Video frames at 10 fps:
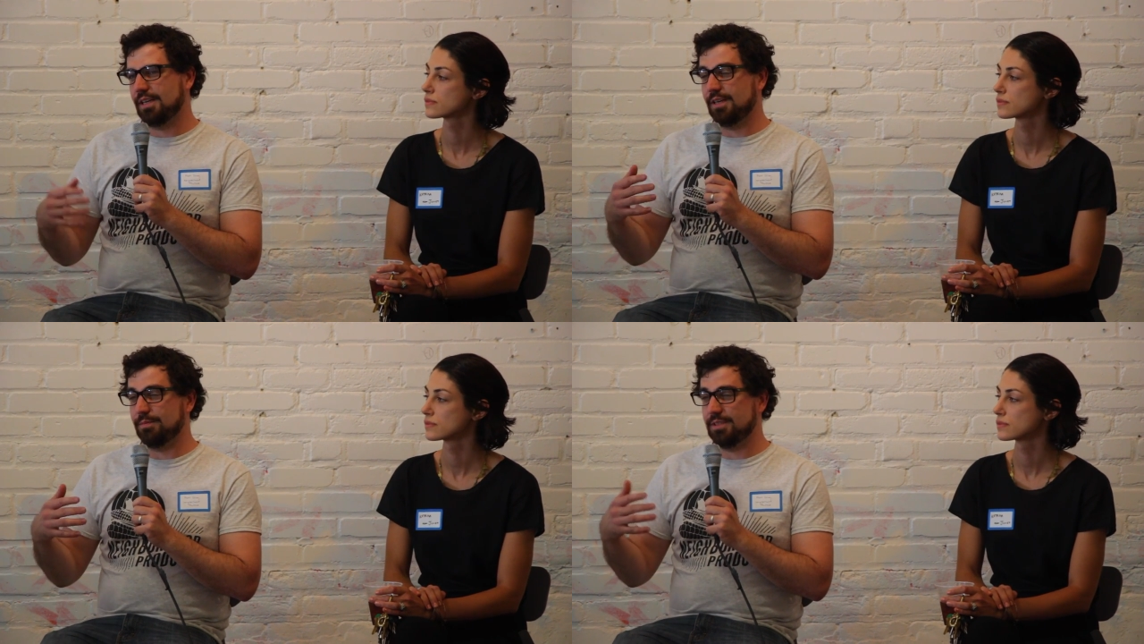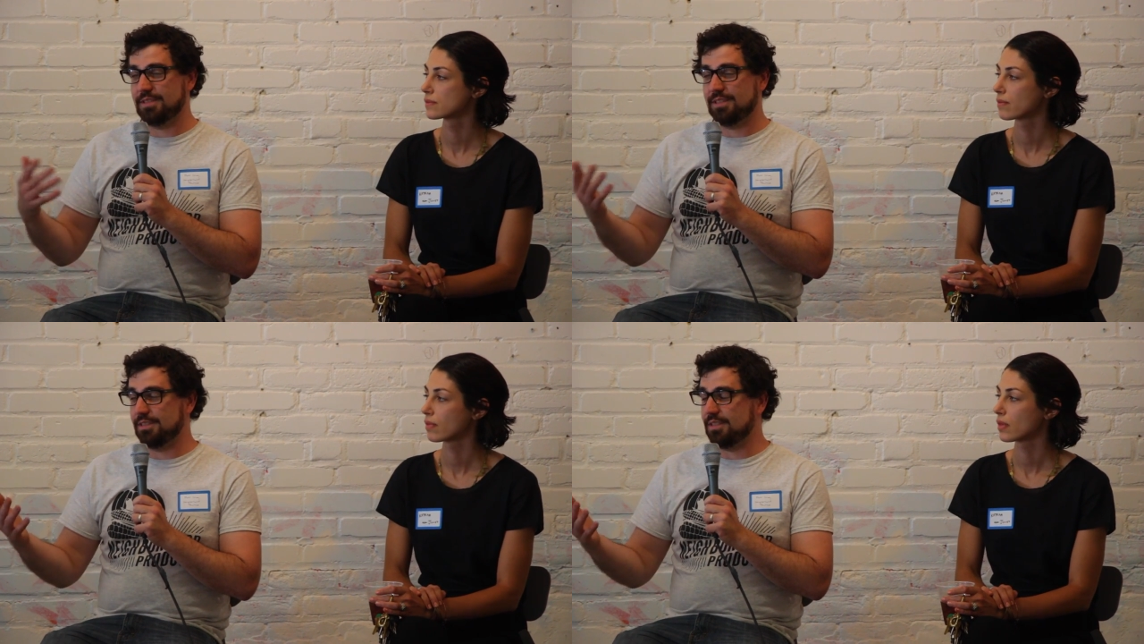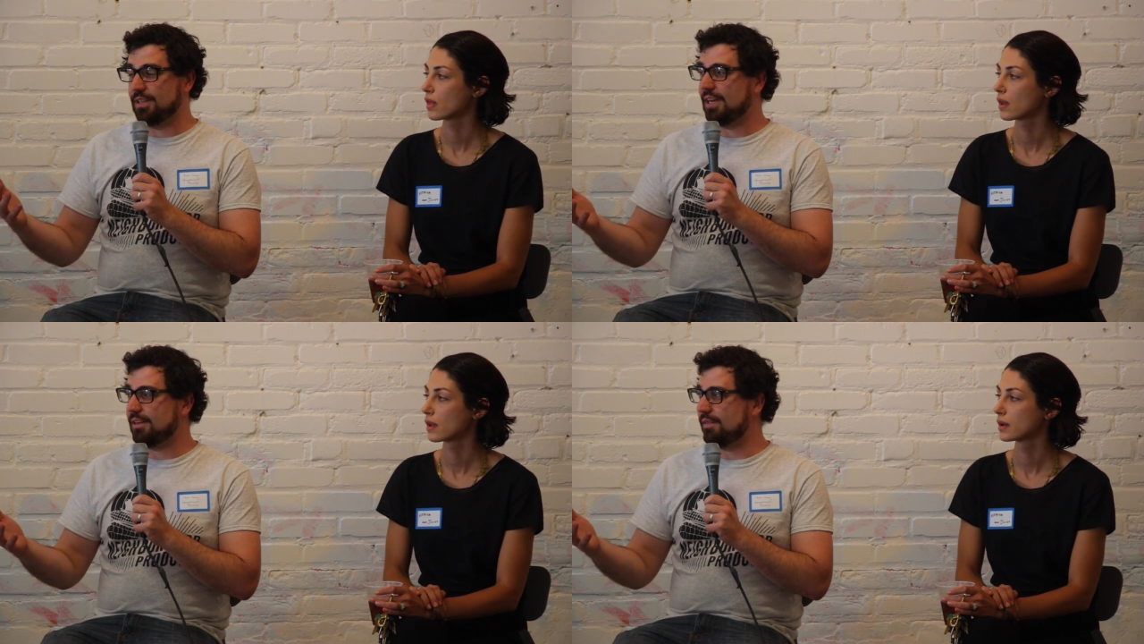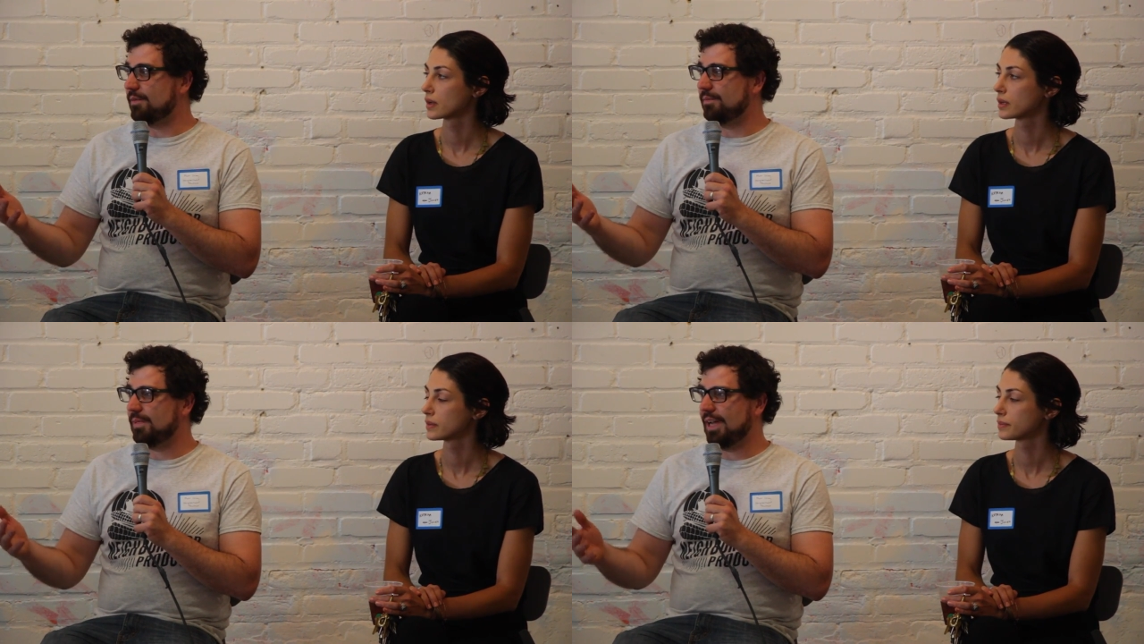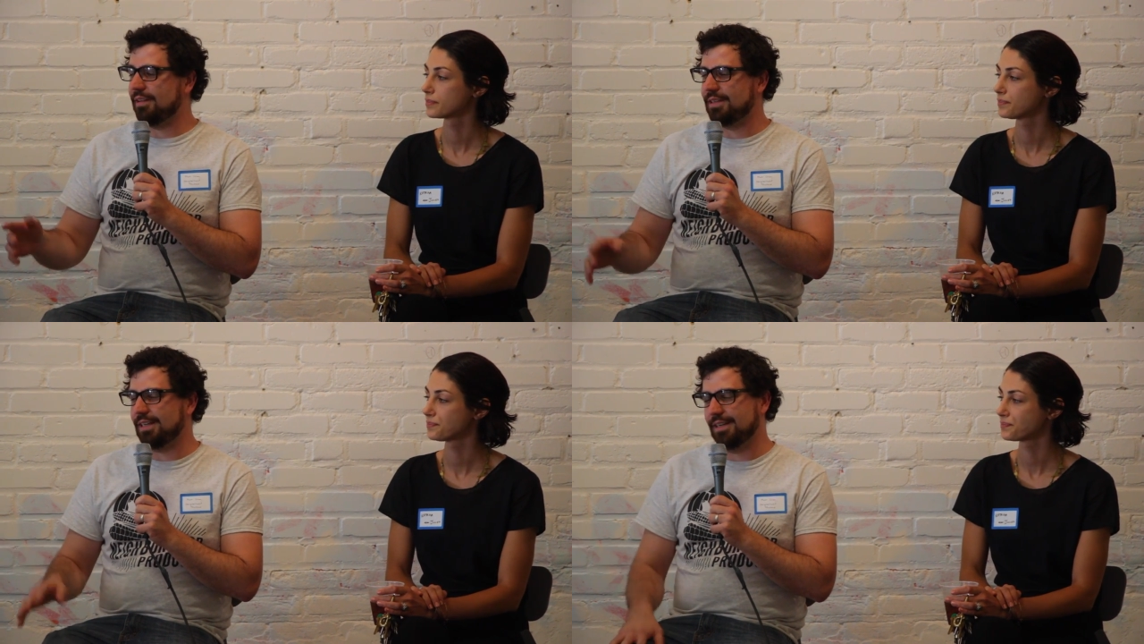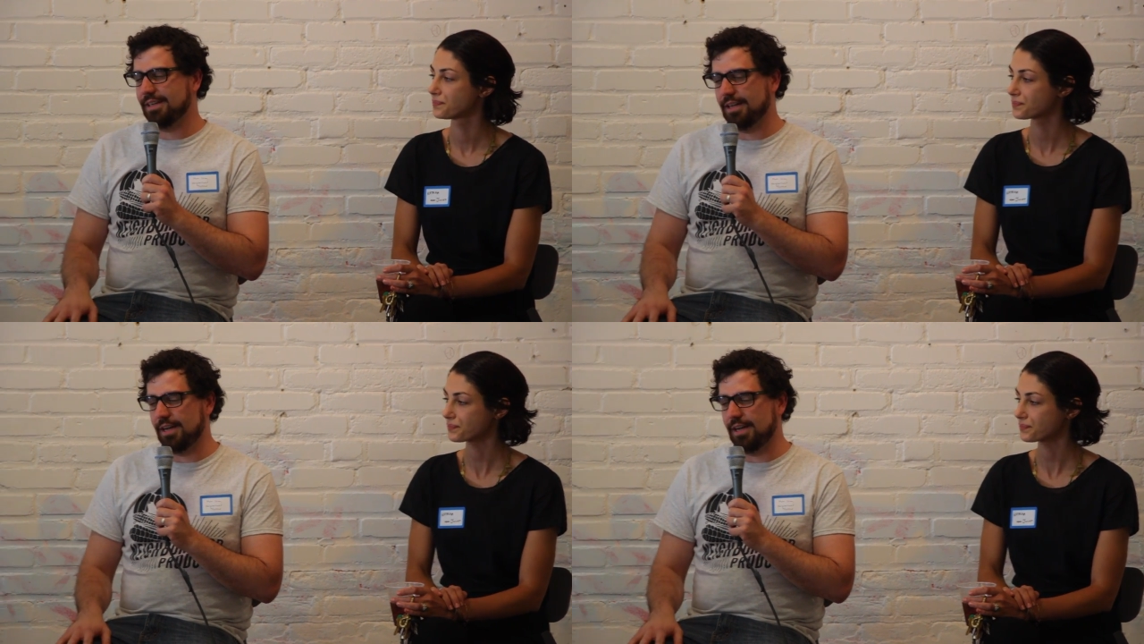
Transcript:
Speaker 1: Um, there's there's a lot of them out there.